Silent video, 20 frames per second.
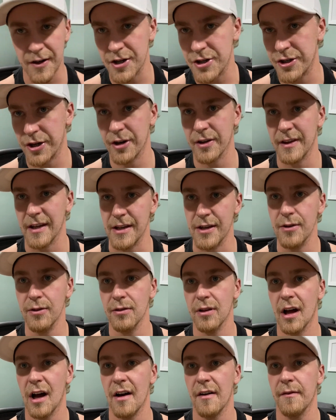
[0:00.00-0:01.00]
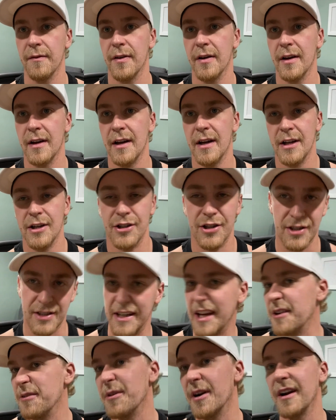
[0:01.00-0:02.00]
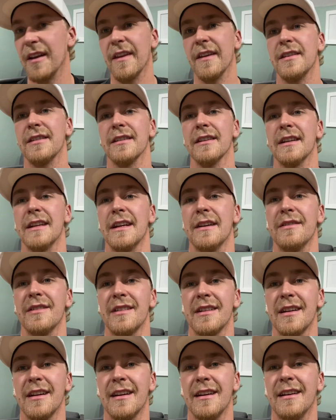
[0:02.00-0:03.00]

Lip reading: shirt that you love, just getting rid of the sleeves,